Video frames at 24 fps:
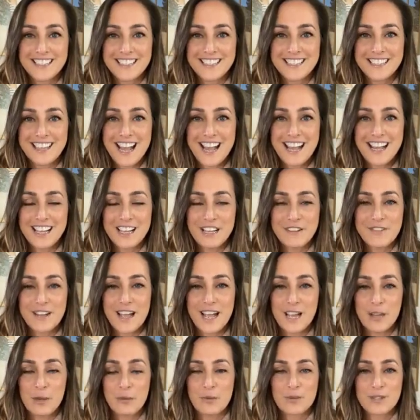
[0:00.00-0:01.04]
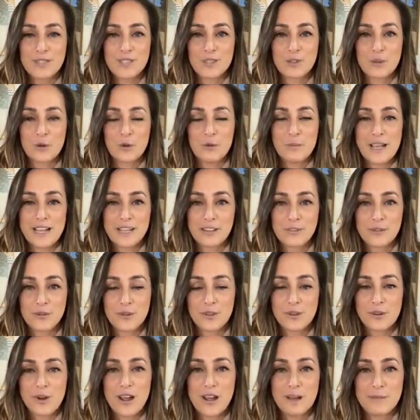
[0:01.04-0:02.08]
live, I will scroll back through
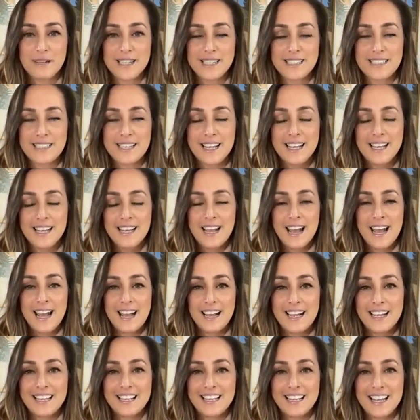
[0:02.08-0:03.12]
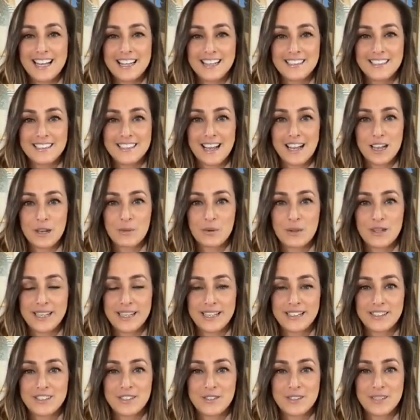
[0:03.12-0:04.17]
the comments and I will
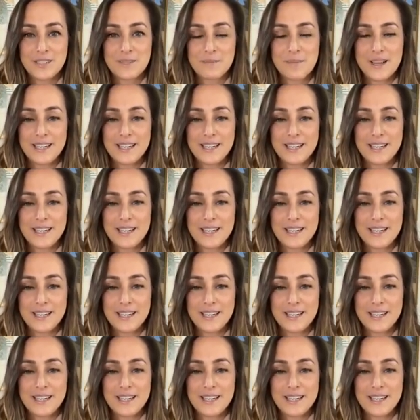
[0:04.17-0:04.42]
answer as